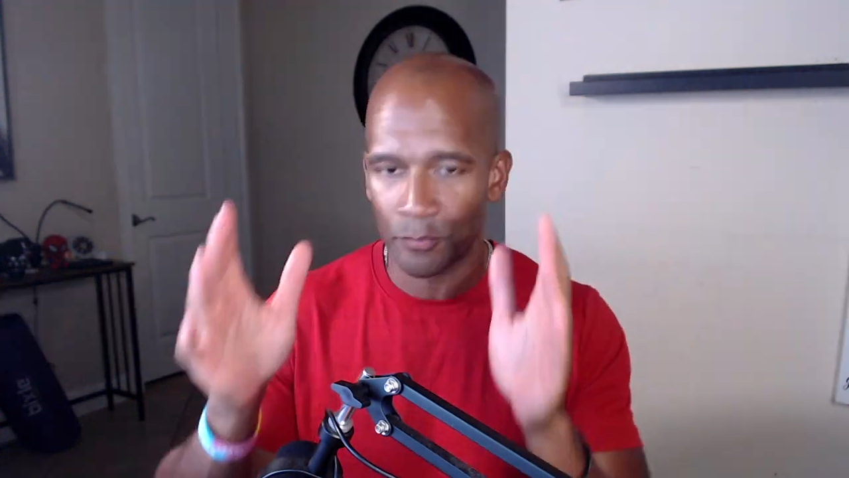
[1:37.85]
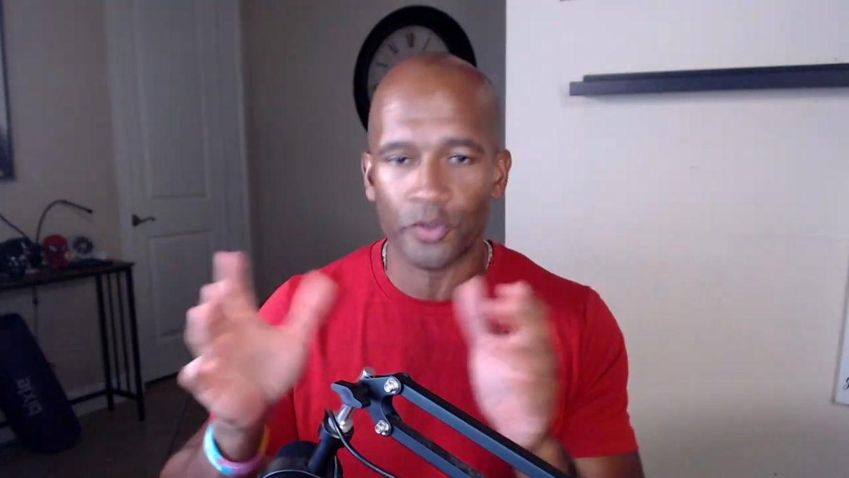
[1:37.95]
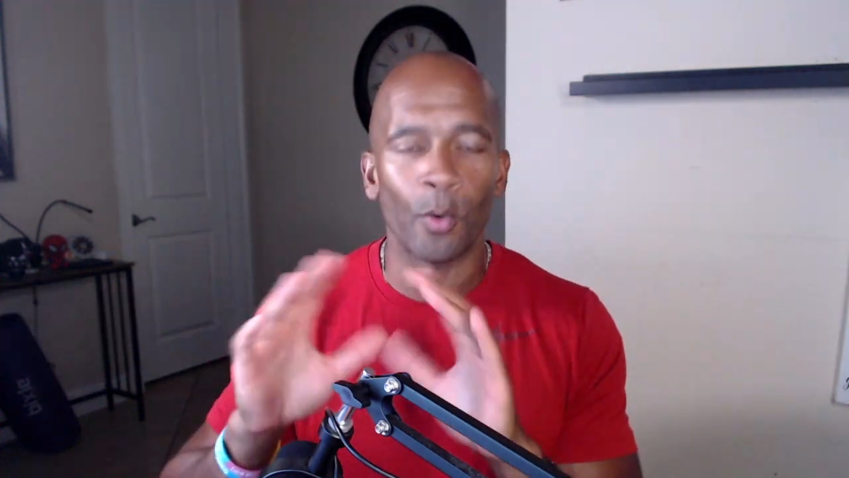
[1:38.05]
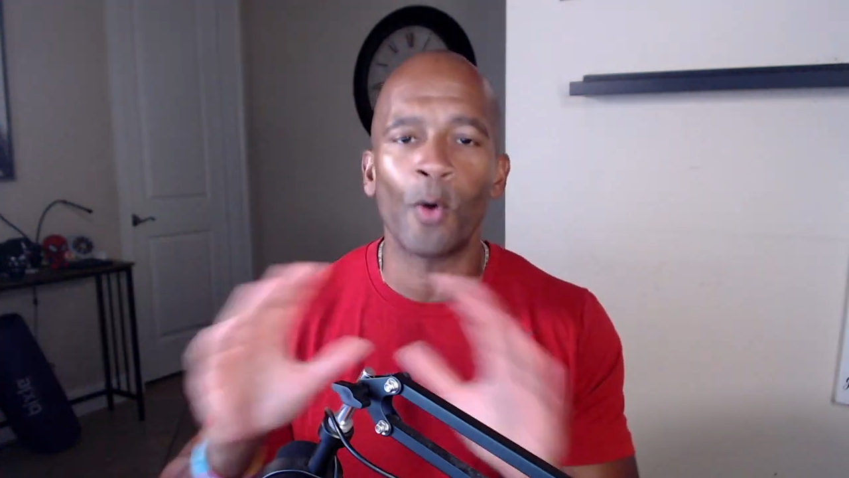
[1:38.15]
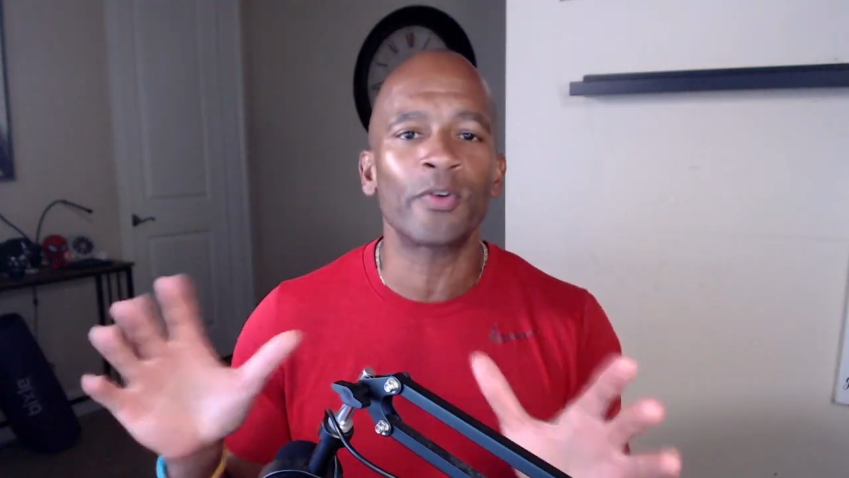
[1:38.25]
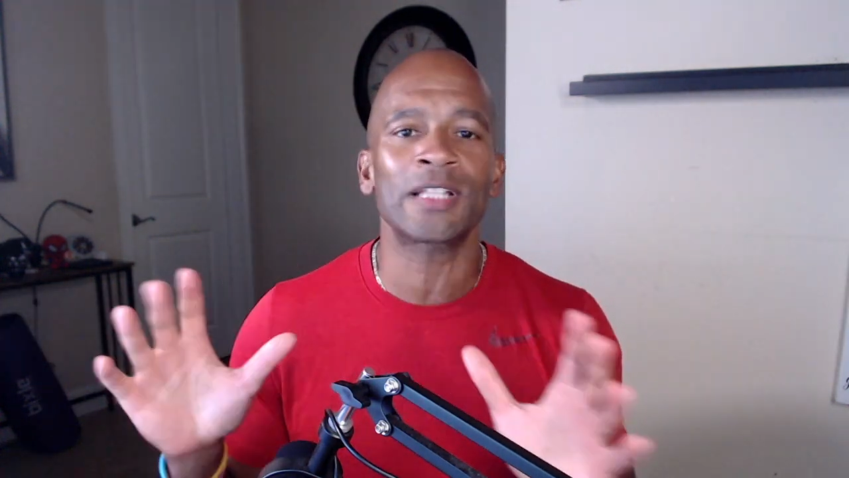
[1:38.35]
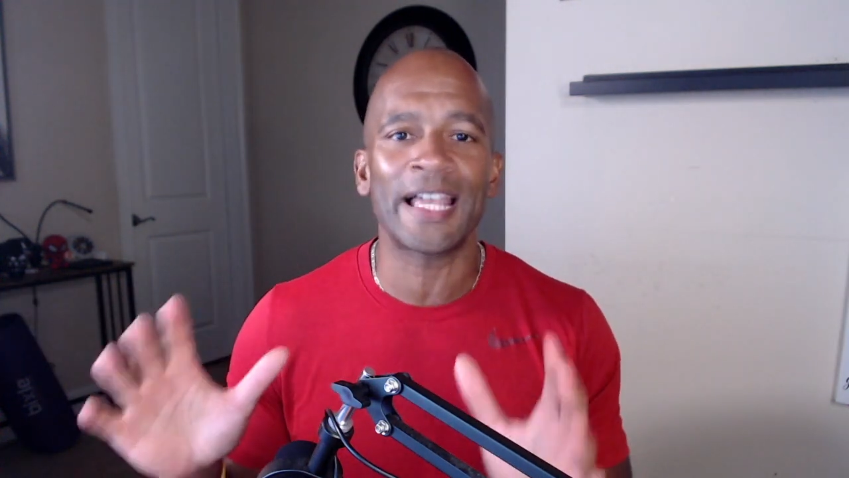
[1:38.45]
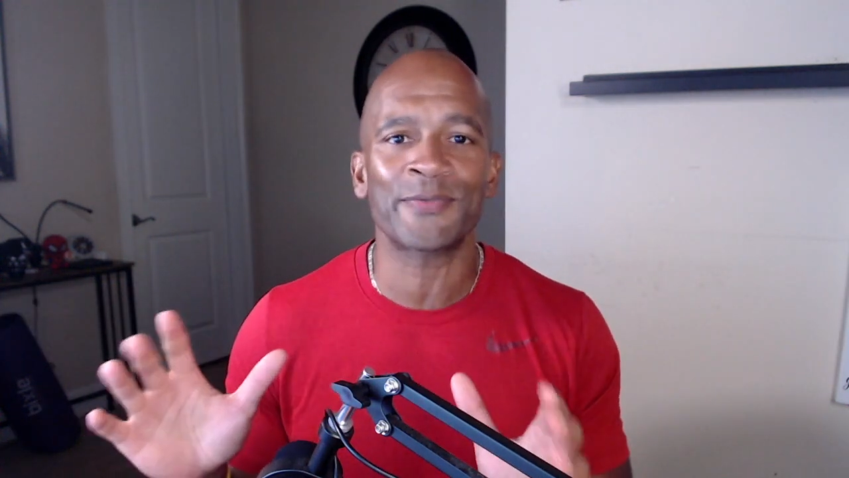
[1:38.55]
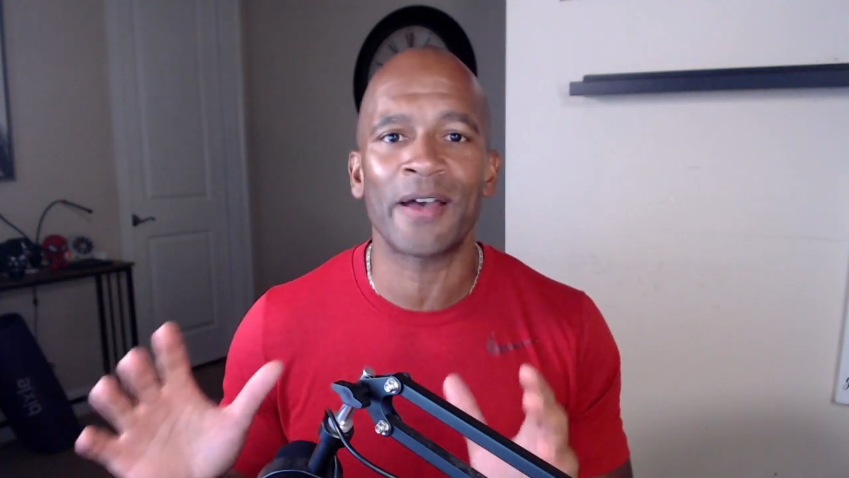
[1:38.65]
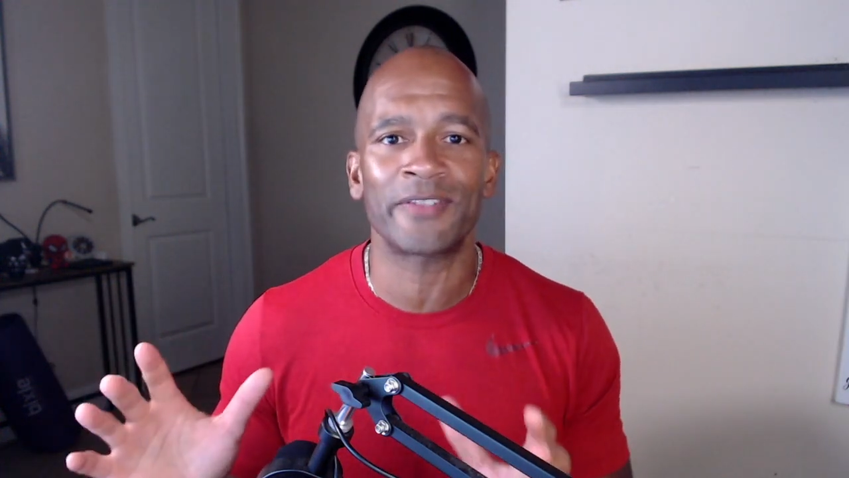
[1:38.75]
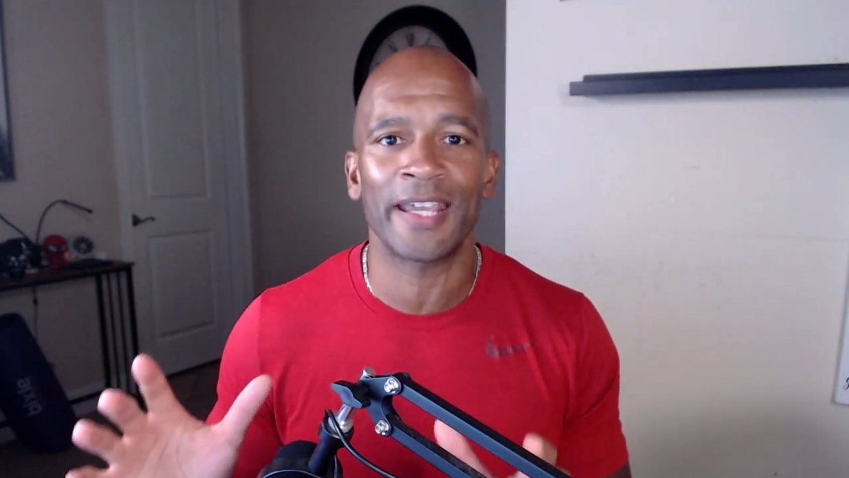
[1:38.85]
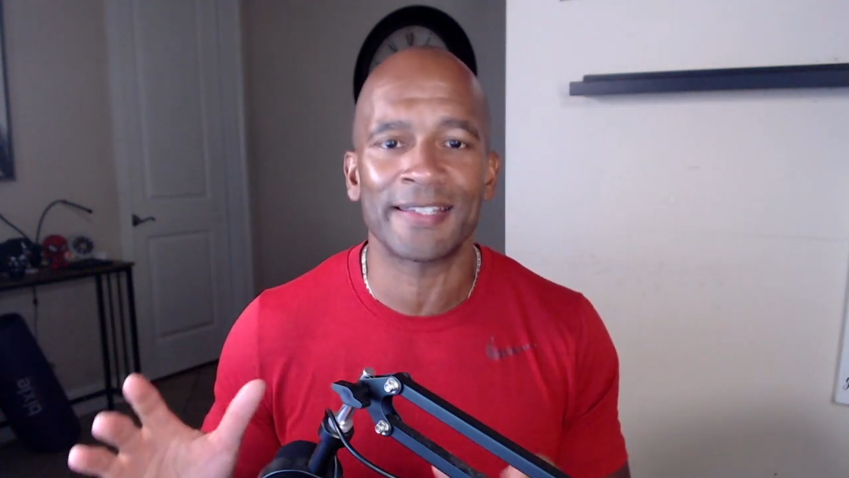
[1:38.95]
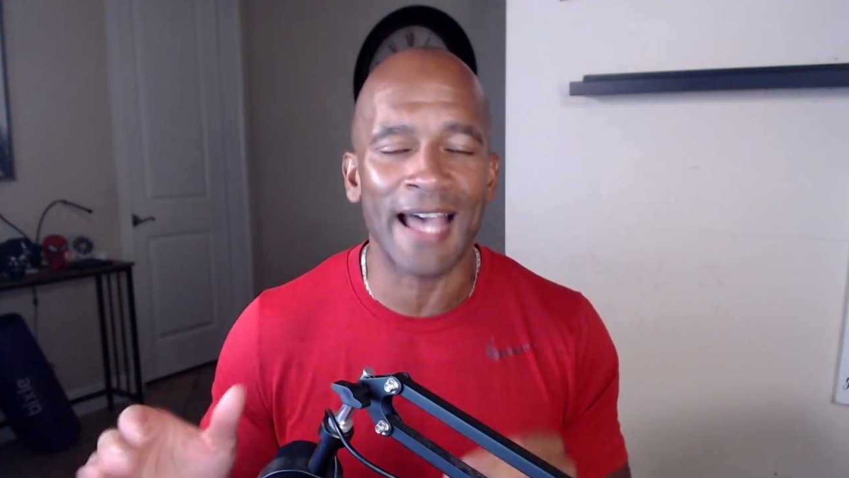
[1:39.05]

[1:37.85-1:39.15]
So over the last five days,